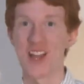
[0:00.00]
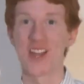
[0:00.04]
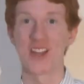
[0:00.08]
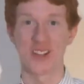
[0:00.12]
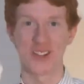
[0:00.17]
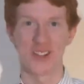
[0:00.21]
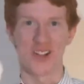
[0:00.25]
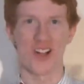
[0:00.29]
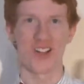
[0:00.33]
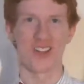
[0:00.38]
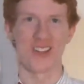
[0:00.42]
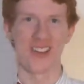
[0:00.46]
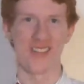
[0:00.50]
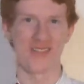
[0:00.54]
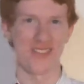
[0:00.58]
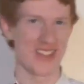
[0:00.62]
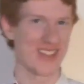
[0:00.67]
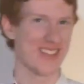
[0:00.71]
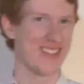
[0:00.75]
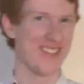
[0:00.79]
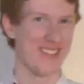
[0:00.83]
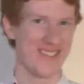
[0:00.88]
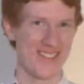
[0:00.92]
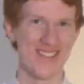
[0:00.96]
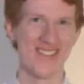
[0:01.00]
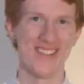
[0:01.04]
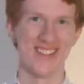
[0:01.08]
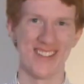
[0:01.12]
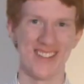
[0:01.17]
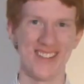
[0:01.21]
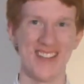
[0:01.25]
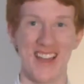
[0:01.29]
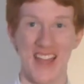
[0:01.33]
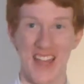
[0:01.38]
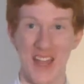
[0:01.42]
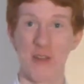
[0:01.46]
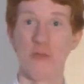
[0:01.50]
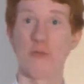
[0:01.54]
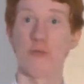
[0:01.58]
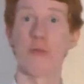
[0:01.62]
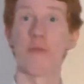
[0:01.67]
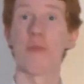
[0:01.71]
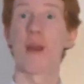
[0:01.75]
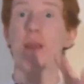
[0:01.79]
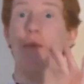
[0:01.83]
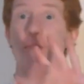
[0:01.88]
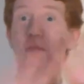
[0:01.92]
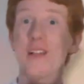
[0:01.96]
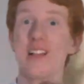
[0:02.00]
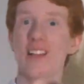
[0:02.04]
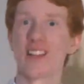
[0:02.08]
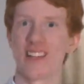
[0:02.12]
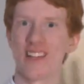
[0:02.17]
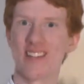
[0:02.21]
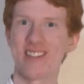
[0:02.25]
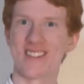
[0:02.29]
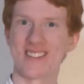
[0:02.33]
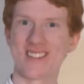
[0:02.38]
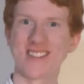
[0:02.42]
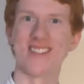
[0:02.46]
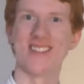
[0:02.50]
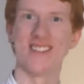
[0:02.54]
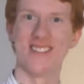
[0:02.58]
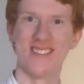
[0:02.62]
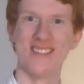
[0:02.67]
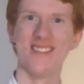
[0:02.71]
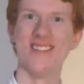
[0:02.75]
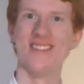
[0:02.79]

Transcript: You'll all love it. We'll make millions.